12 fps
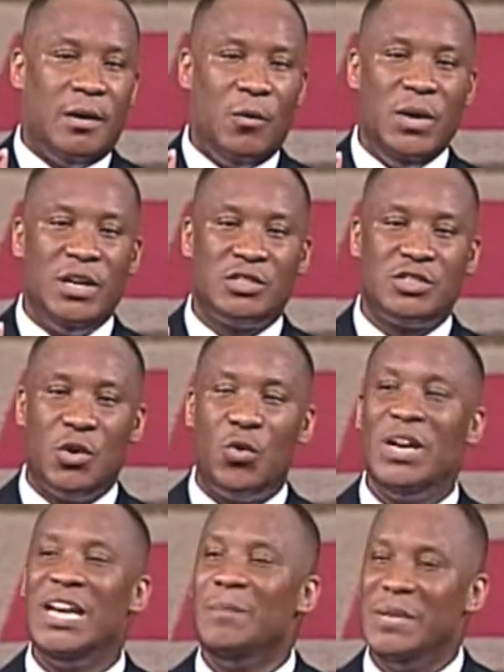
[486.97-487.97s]
we are so
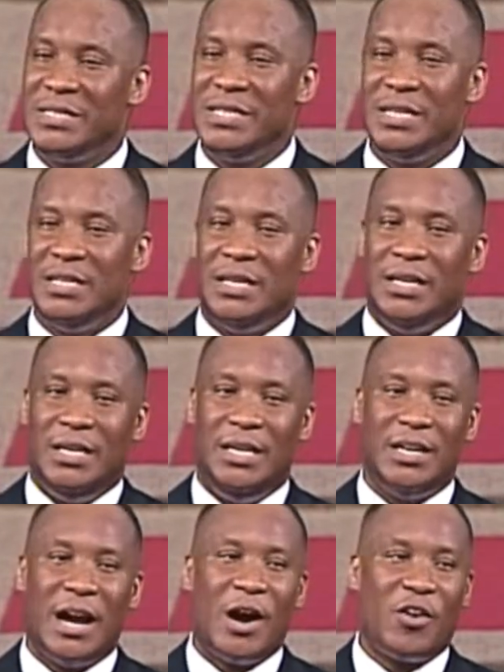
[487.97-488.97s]
limited
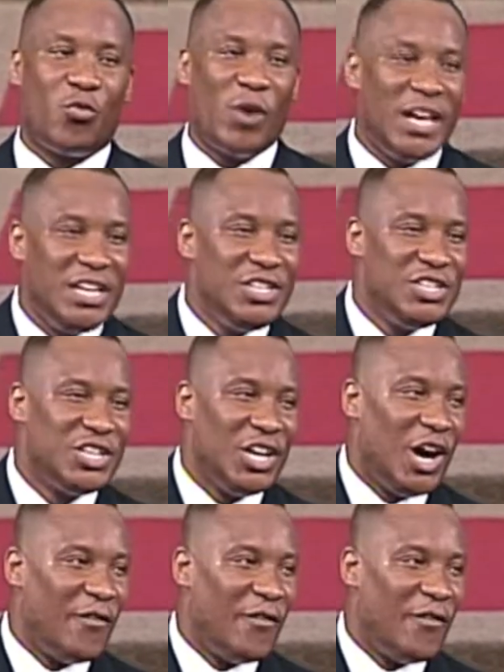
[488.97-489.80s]
in our range